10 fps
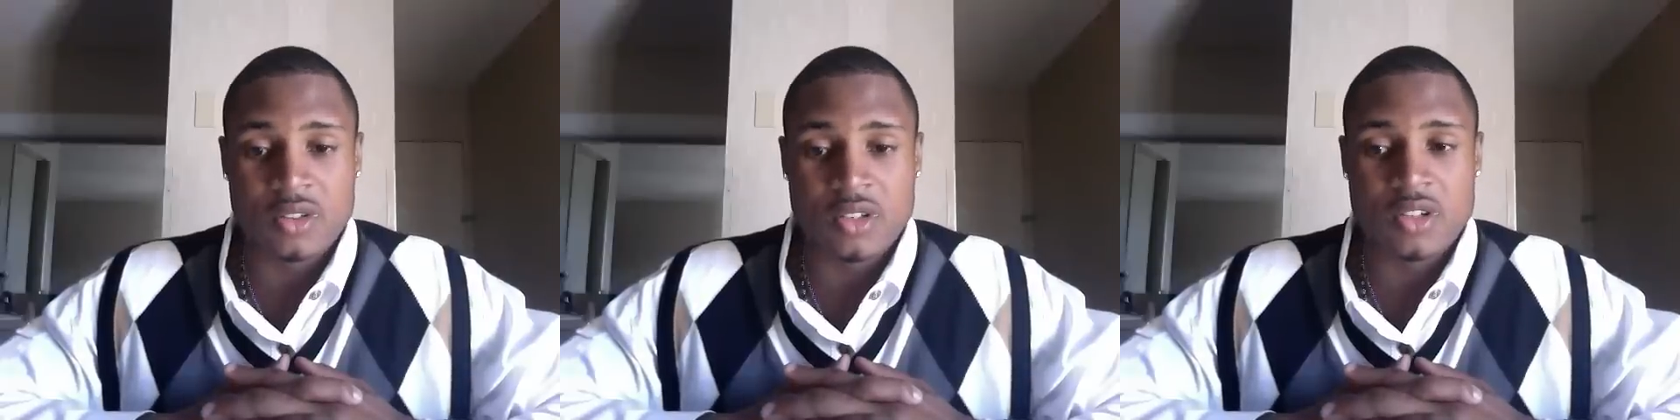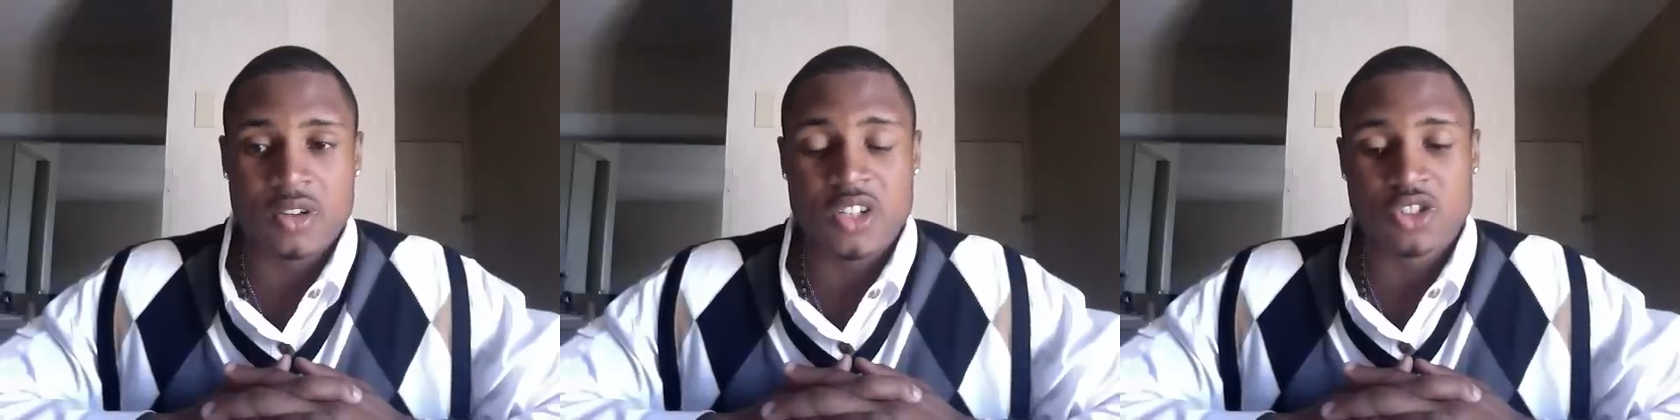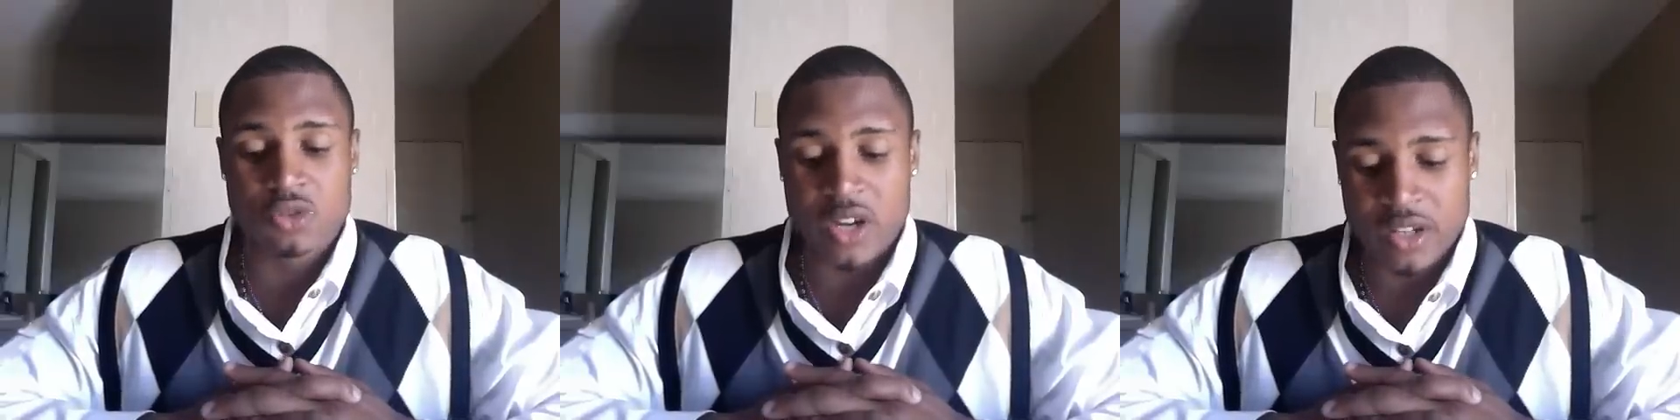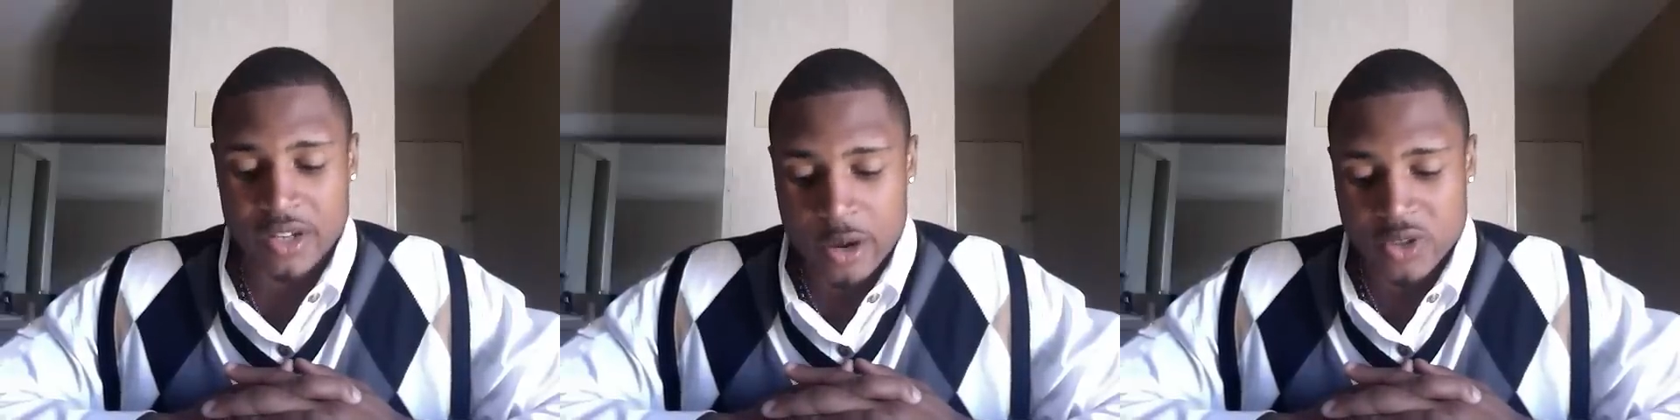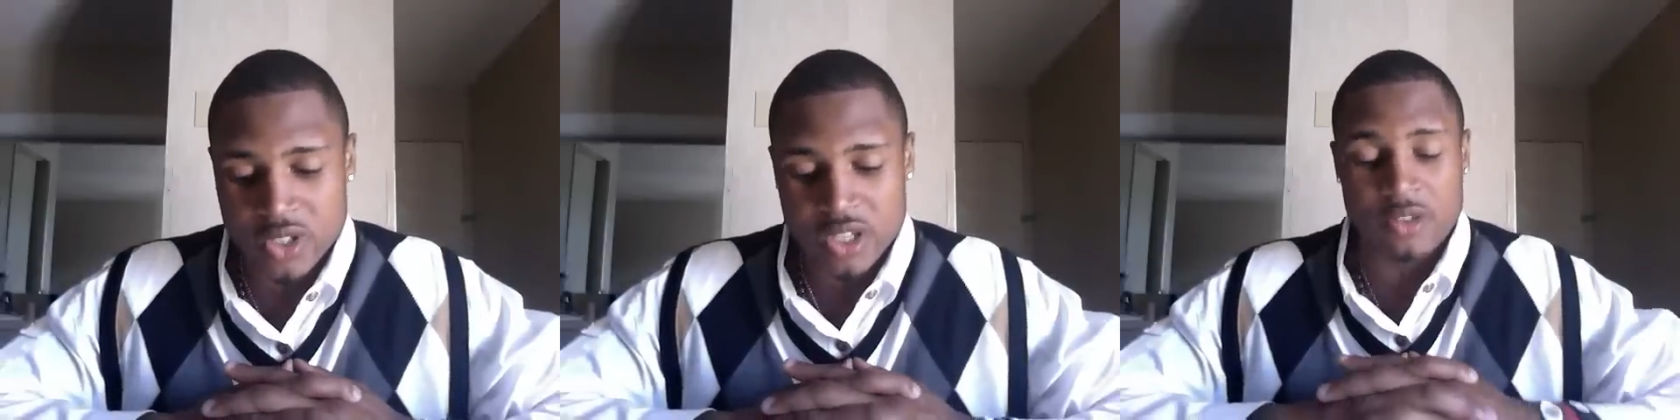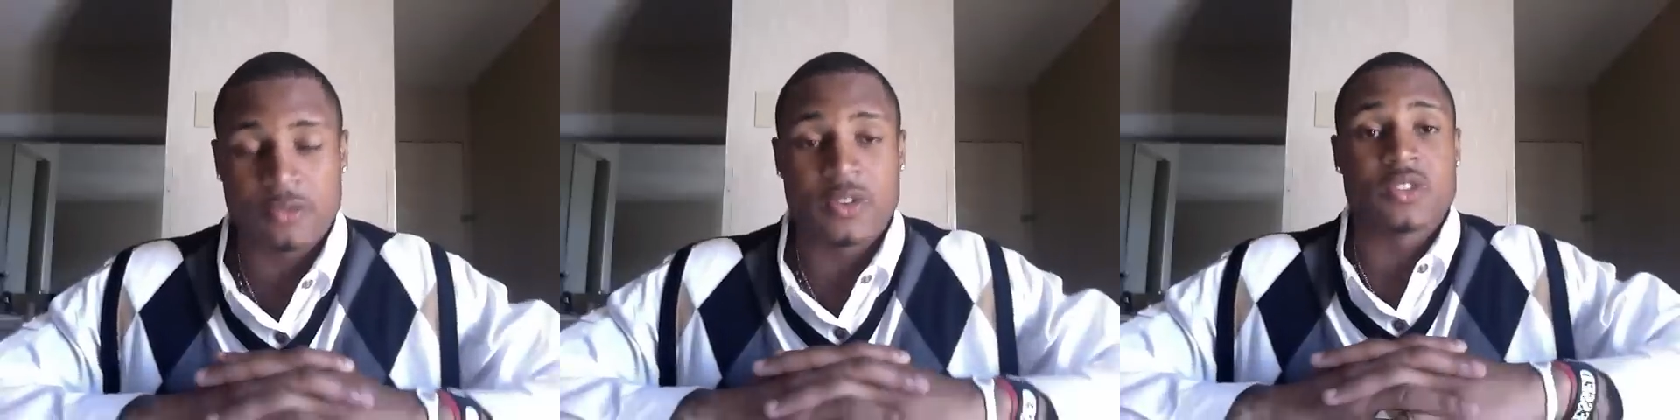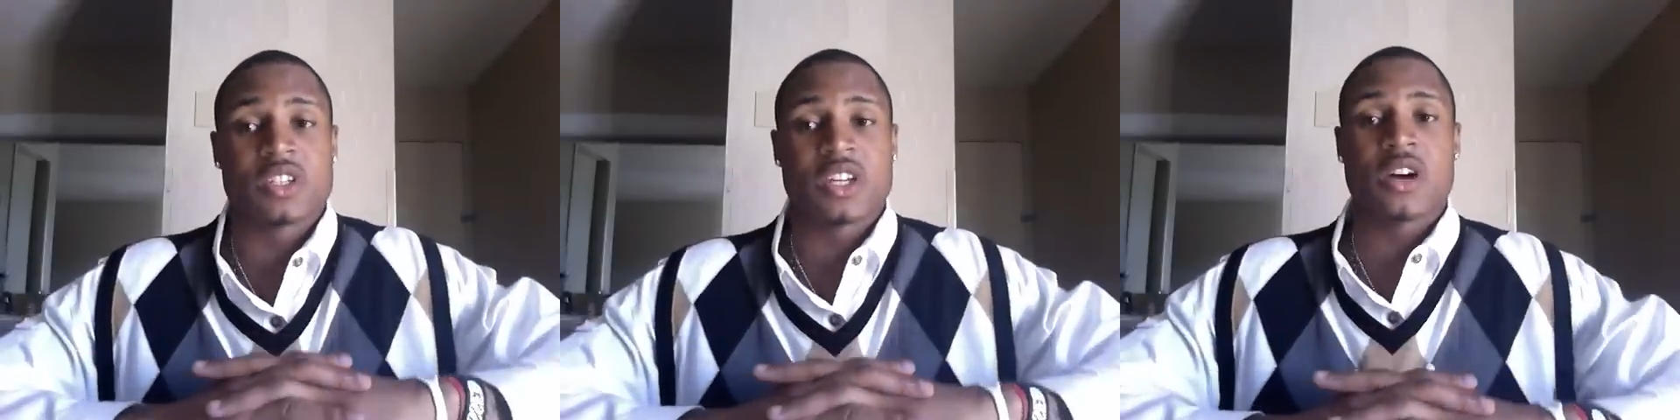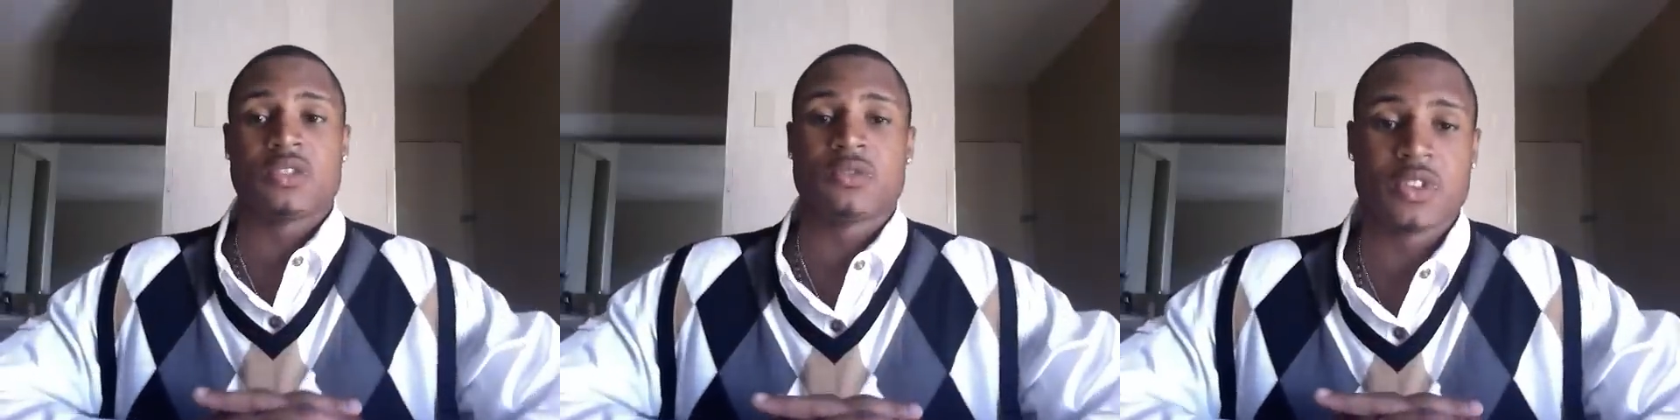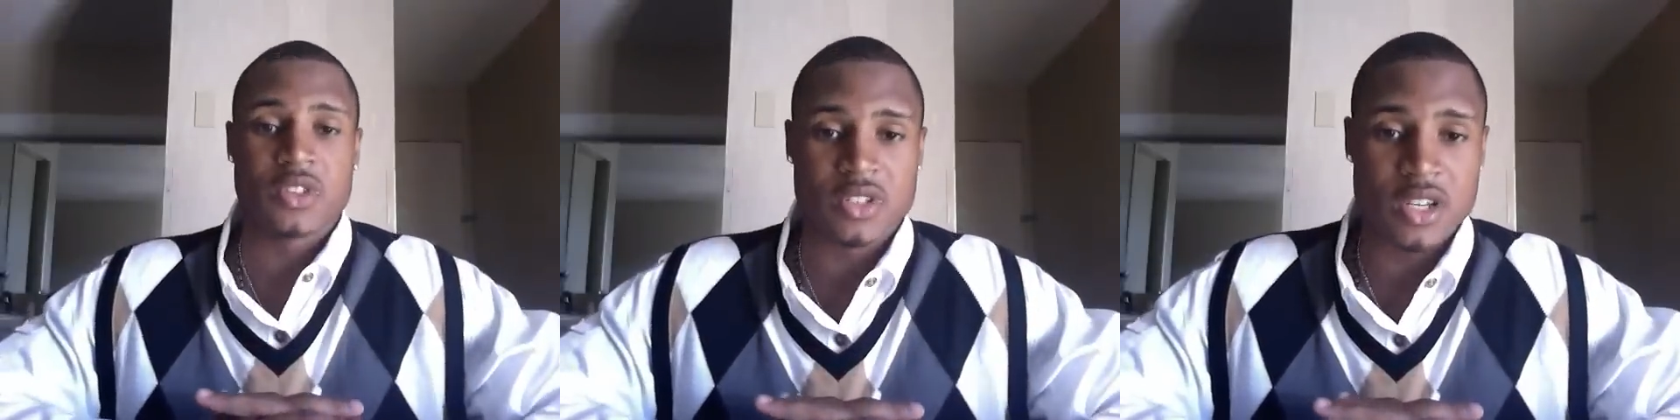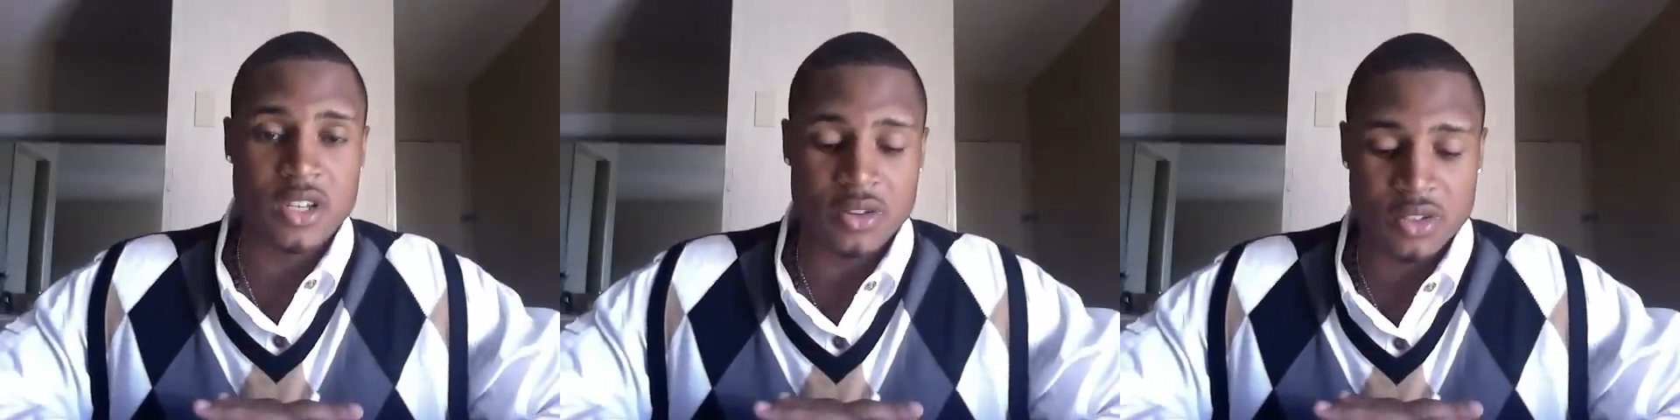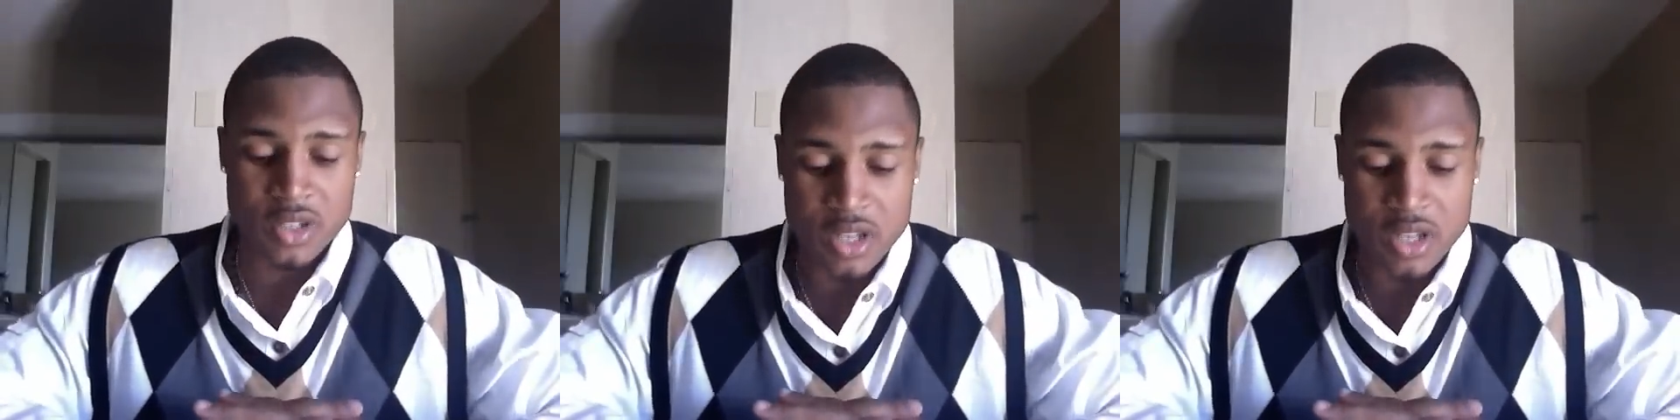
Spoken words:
you know, issue right now is the NFL scouts for the seniors,